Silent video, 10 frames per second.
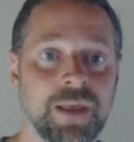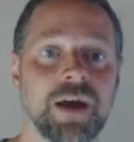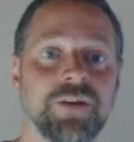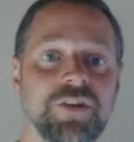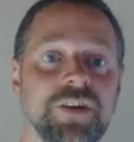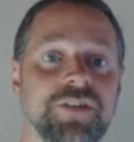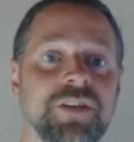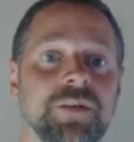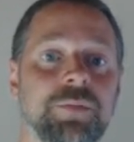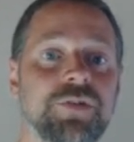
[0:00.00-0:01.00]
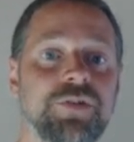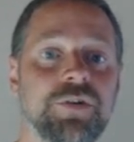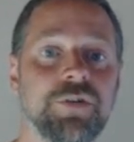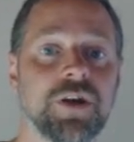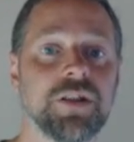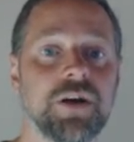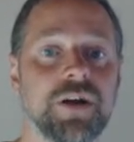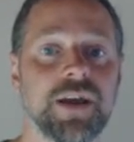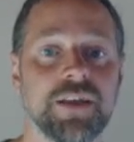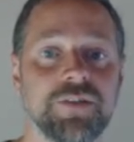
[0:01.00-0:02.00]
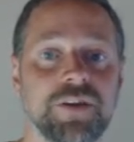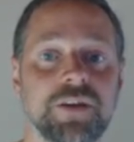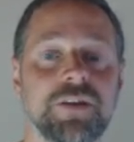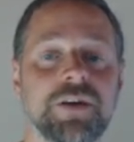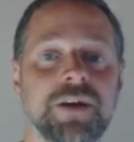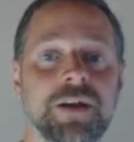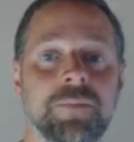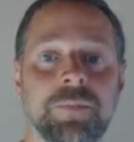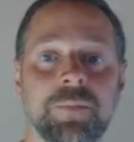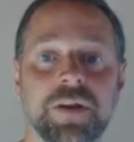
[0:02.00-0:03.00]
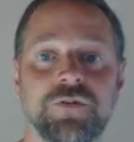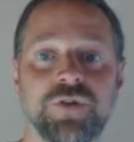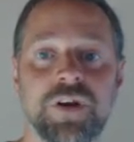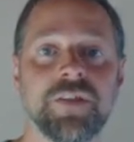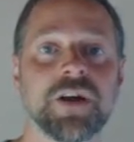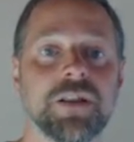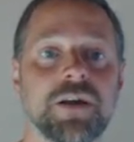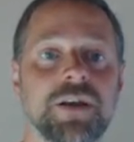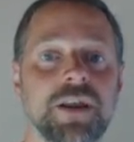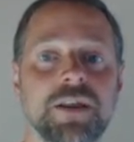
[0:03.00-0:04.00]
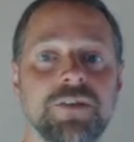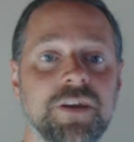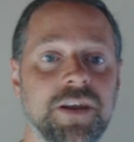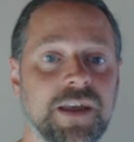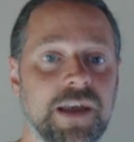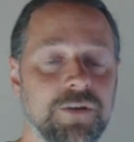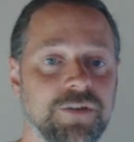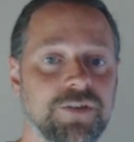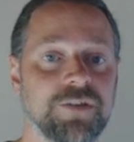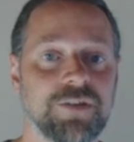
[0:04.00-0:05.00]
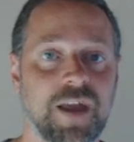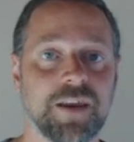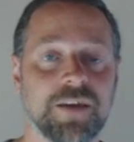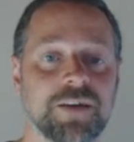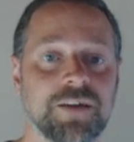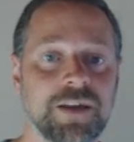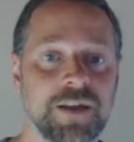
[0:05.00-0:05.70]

adjusting the position of the collider as needed, but treating the collidees it encounters as static.